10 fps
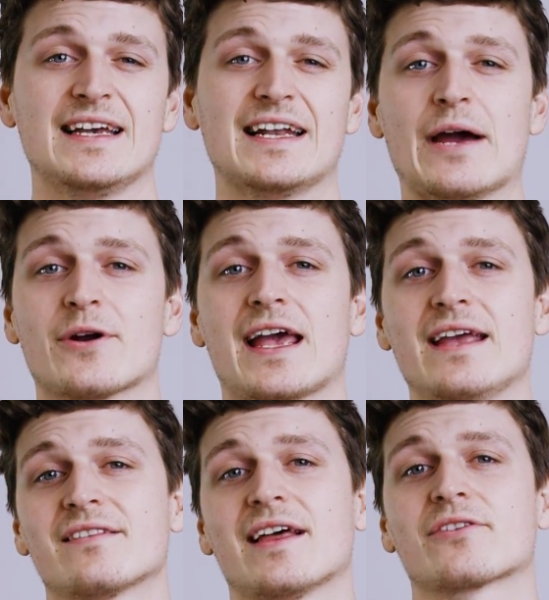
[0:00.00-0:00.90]
In our
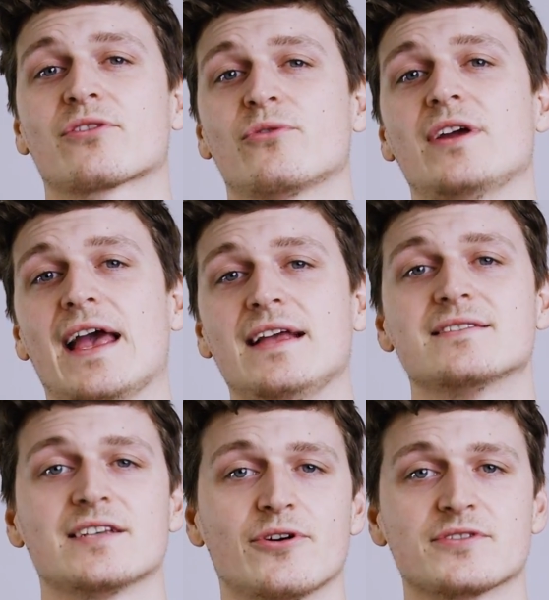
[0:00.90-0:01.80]
case, that's
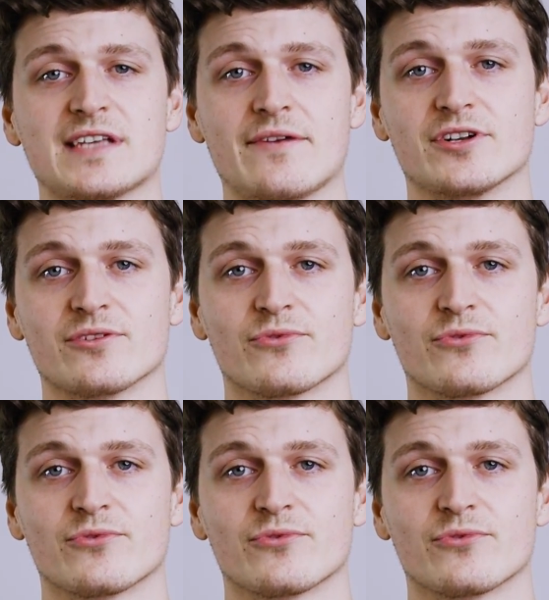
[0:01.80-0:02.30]
3807,